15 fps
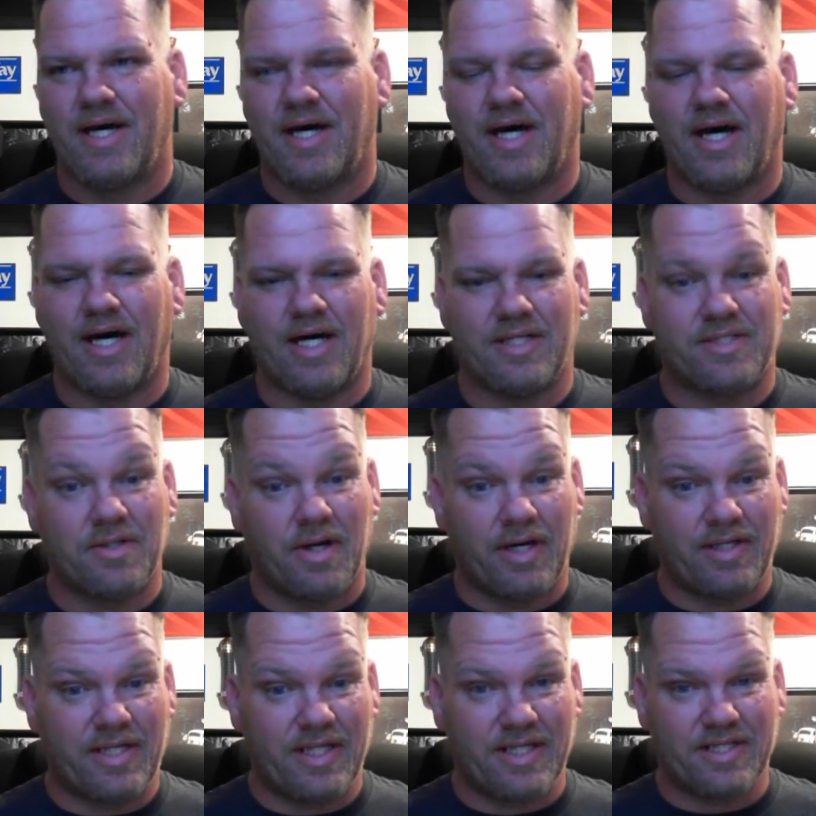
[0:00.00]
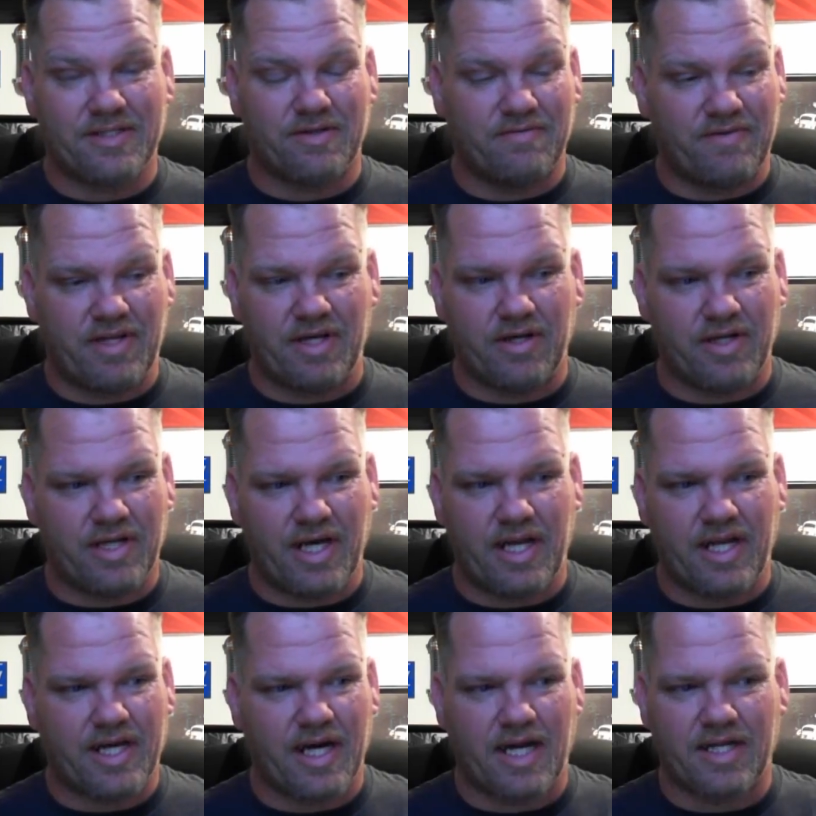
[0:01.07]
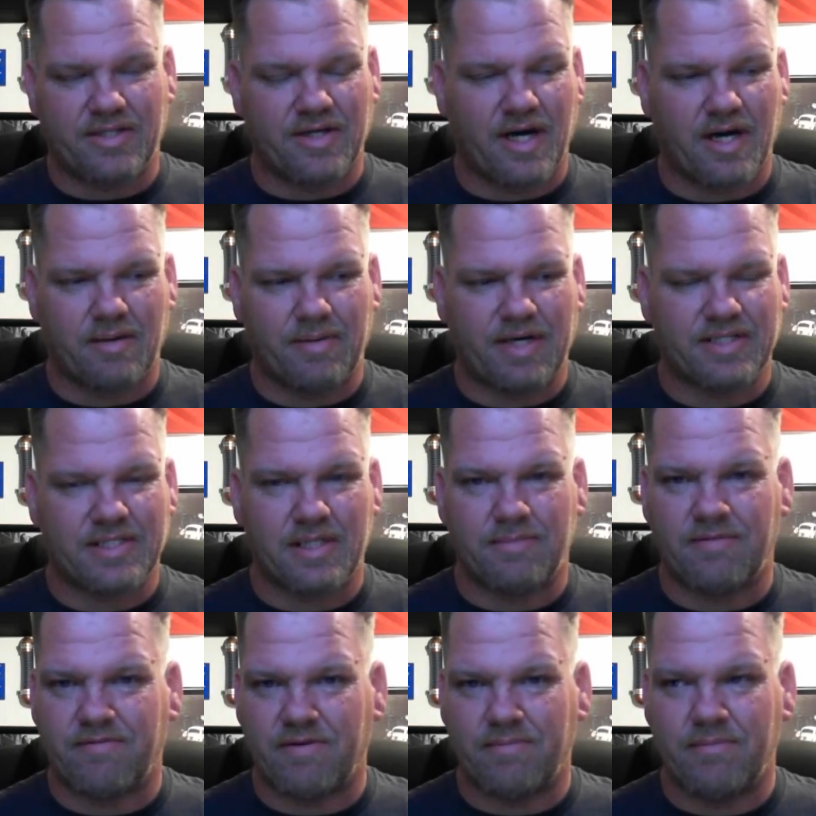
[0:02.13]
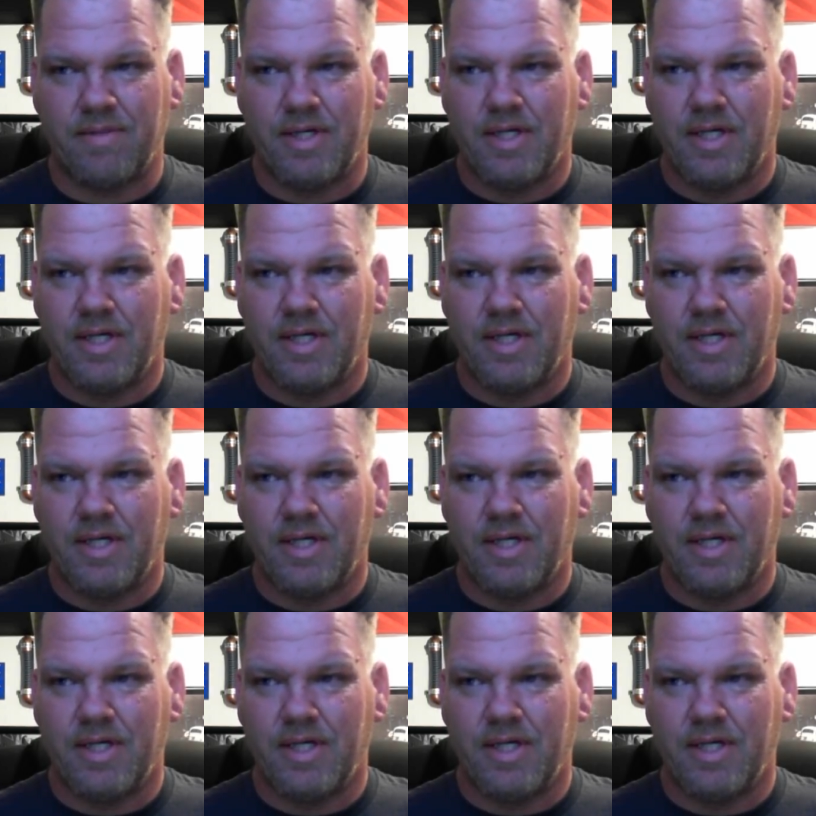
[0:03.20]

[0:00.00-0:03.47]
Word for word: Uh, so I did this little video today to kind of talk about some of them,